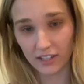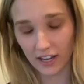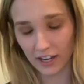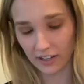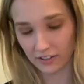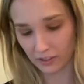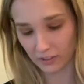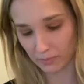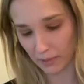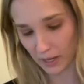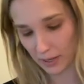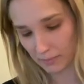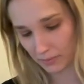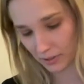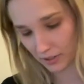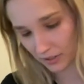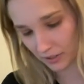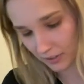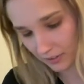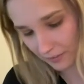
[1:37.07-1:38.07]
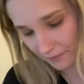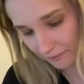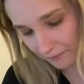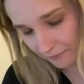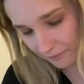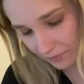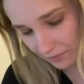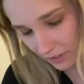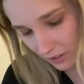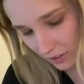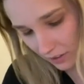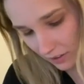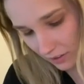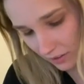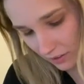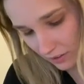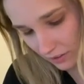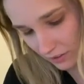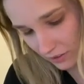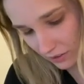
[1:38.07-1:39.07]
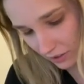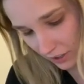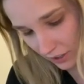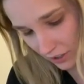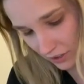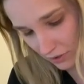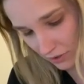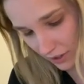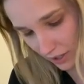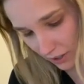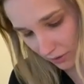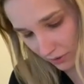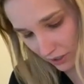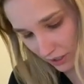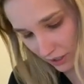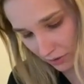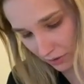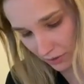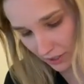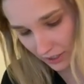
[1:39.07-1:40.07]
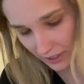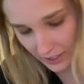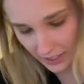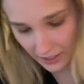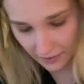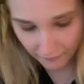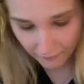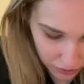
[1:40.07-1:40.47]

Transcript: on your paper. So I'm going to do that really quickly.